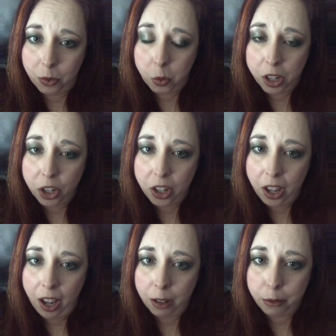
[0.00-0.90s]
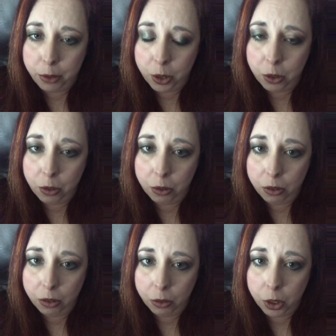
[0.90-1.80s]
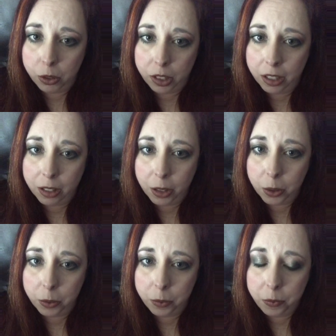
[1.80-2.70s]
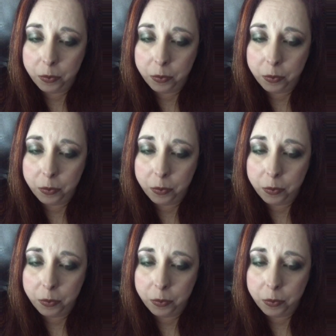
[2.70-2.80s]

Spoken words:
what does she have to root into?